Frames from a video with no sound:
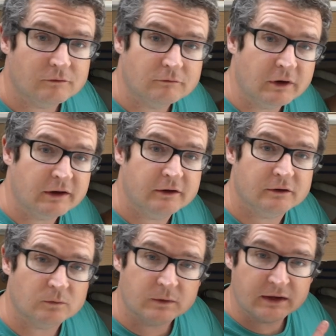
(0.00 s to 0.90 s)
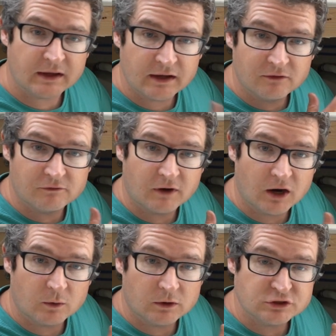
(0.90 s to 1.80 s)
Right here we have
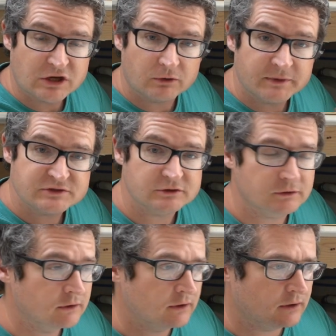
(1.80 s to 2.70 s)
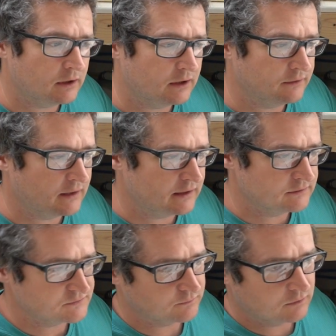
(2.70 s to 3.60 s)
our shower mixer, and that
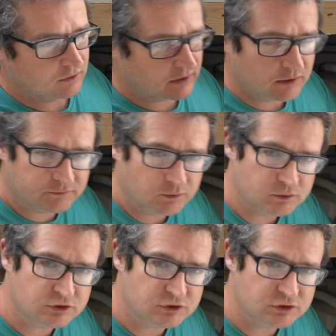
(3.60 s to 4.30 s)
is for our outdoor